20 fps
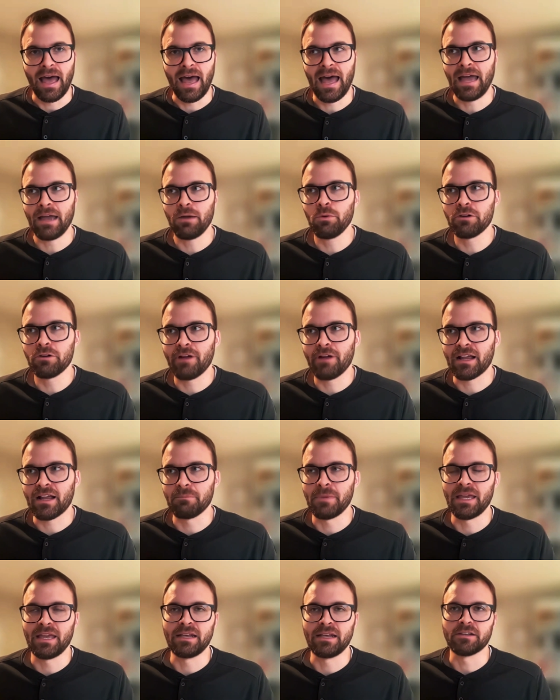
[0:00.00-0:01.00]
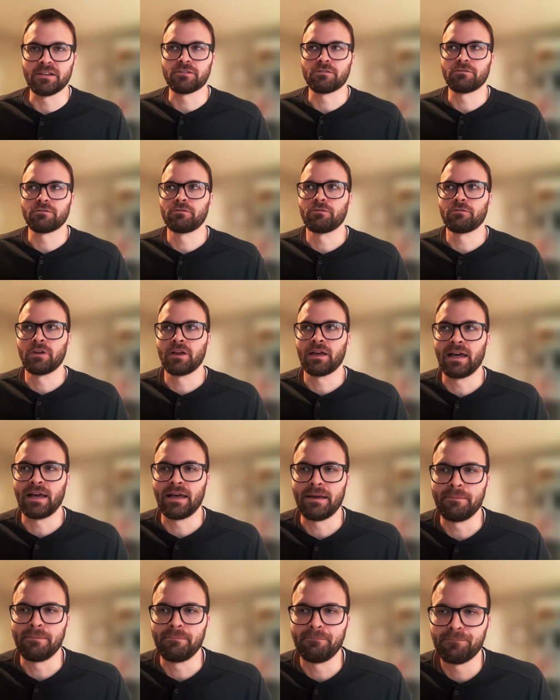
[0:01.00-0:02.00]
I would recommend.
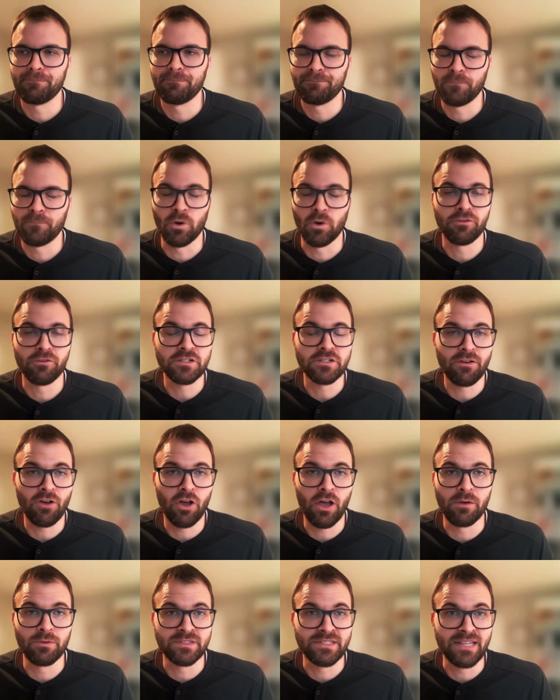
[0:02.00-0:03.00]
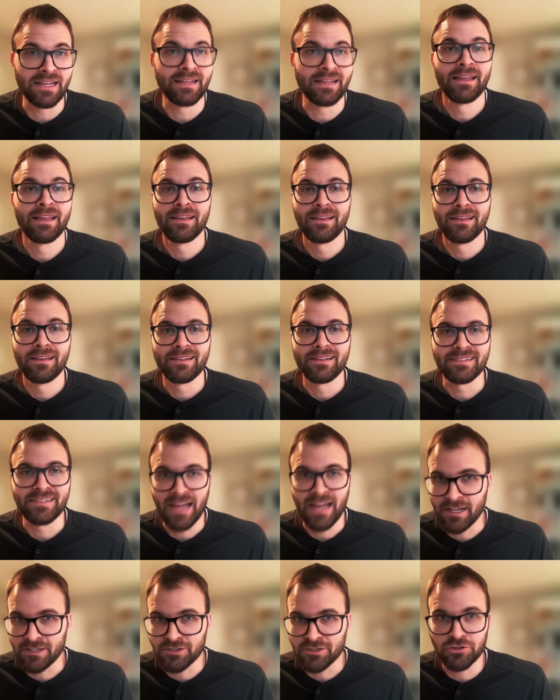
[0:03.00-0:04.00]
Well, first of all, I would say
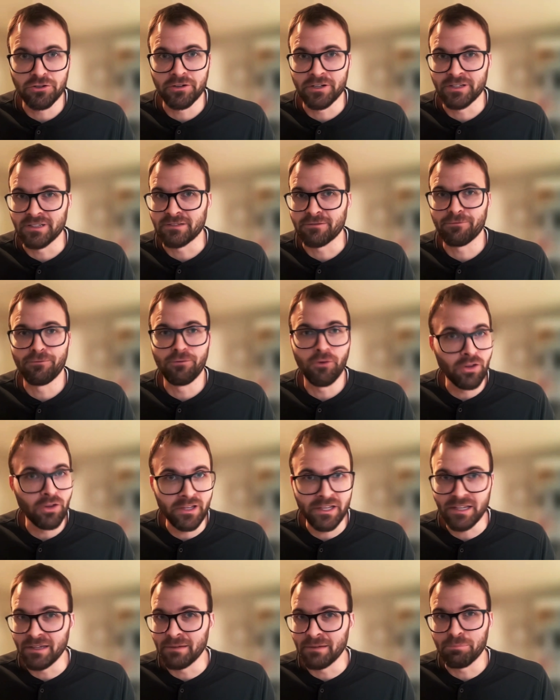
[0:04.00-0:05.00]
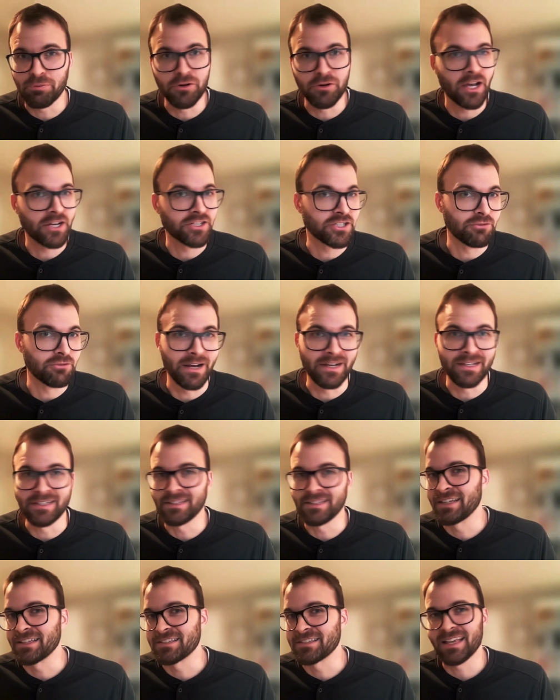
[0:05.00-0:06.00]
Dagster is fully production
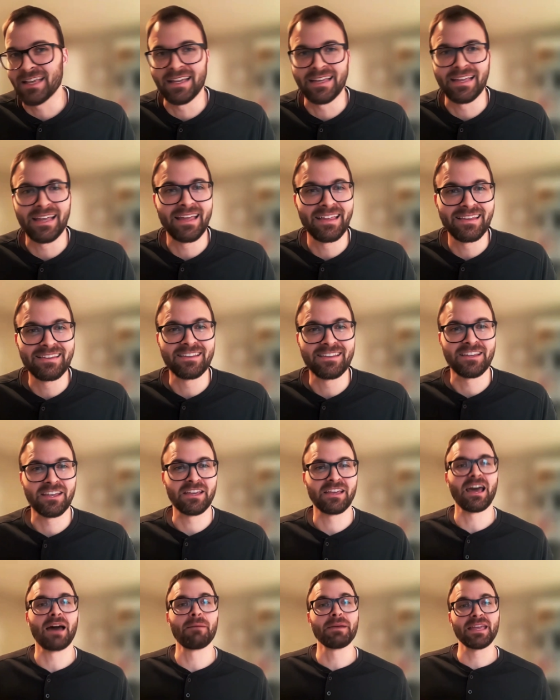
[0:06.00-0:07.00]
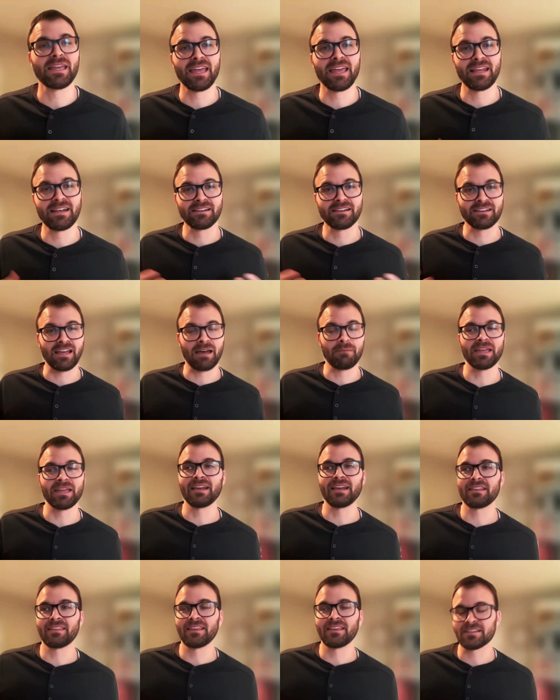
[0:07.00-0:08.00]
ready. It's like coming
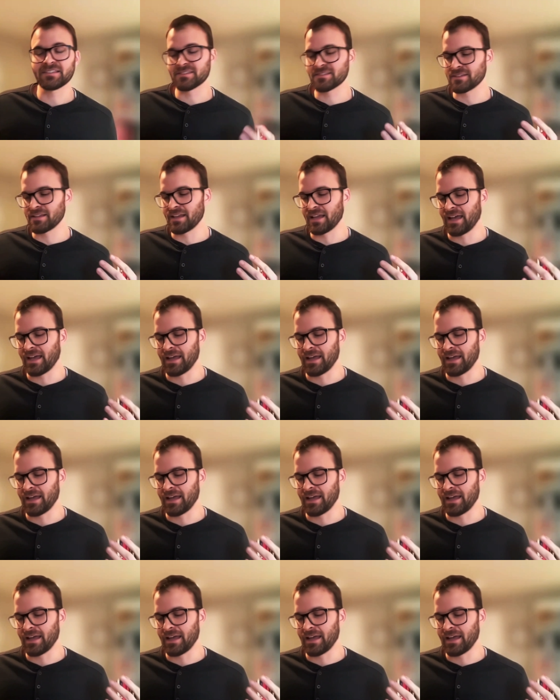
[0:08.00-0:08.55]
into this